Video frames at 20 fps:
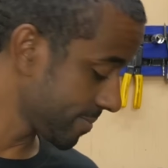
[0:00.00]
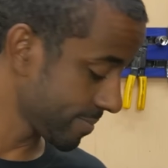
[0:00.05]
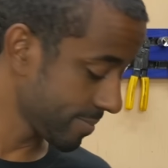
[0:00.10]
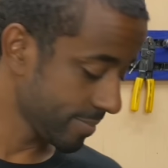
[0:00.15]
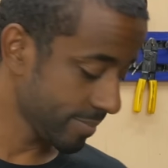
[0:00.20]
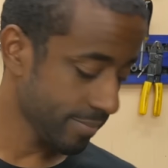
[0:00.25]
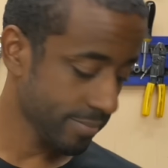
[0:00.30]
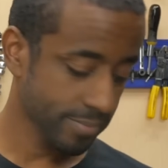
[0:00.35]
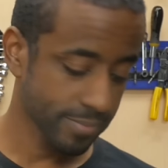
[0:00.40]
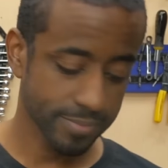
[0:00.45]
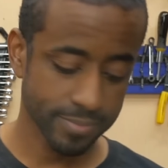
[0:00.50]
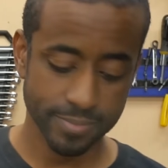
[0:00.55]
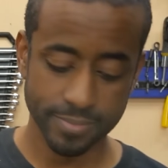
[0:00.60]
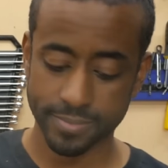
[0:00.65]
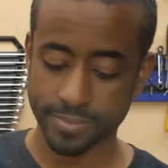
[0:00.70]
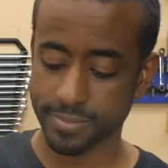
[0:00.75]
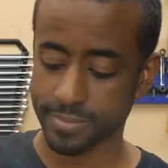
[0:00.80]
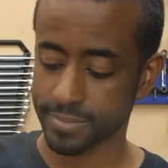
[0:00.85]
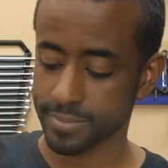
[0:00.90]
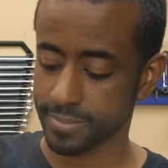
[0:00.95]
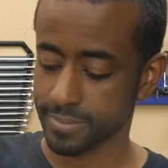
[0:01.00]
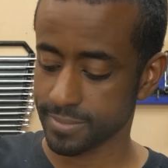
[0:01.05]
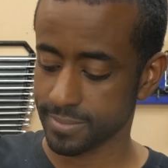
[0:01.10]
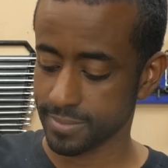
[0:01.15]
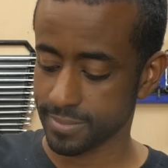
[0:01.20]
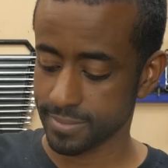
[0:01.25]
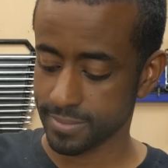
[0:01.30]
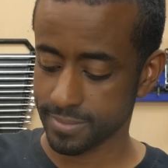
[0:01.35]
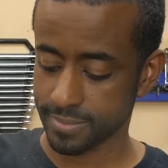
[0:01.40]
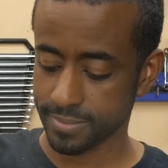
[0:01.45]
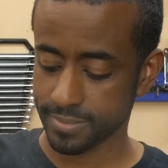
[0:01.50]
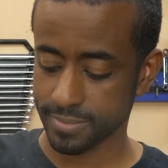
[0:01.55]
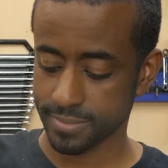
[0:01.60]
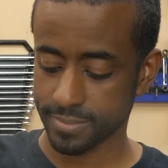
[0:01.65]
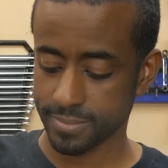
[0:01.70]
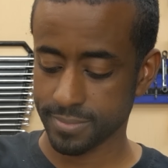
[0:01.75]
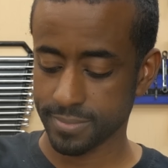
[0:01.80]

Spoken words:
[no speech]